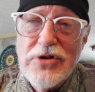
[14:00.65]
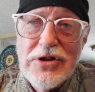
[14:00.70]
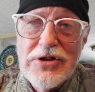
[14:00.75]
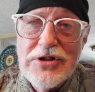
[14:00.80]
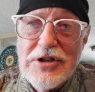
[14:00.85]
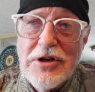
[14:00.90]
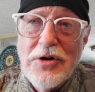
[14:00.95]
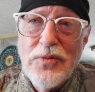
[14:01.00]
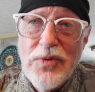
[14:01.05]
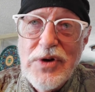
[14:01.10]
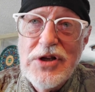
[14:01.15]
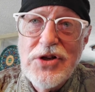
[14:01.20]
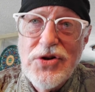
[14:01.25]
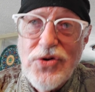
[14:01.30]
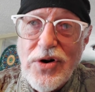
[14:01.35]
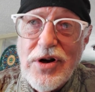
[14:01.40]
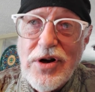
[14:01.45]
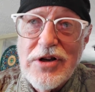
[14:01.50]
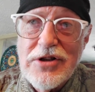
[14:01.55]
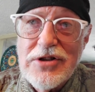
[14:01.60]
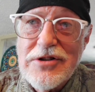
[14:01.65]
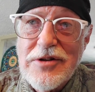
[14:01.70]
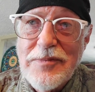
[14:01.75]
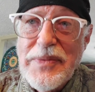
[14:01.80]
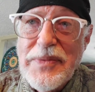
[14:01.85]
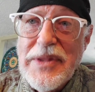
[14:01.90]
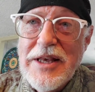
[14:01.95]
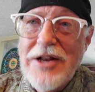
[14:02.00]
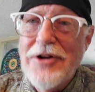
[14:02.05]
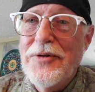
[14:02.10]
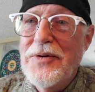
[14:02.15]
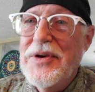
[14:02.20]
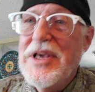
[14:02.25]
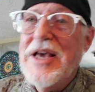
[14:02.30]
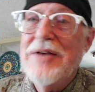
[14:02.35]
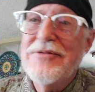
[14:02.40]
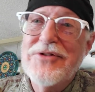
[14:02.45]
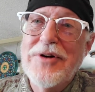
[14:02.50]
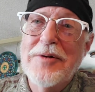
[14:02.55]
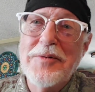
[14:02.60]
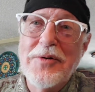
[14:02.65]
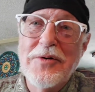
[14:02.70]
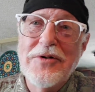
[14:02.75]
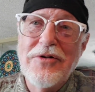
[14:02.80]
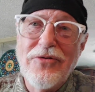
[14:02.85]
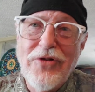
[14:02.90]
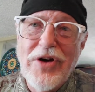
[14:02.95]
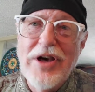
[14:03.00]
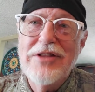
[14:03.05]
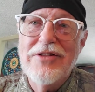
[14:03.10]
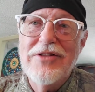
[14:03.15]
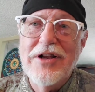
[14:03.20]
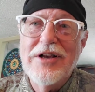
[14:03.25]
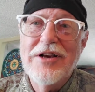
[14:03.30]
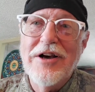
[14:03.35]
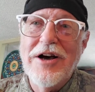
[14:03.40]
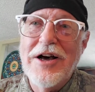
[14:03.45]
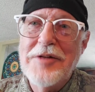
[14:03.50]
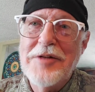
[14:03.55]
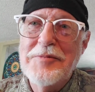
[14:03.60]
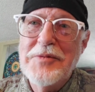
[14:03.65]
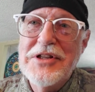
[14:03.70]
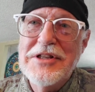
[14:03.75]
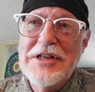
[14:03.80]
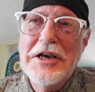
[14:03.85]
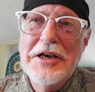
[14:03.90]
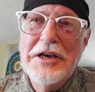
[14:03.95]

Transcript: is that we trust. You know, we have trouble with faith in God, but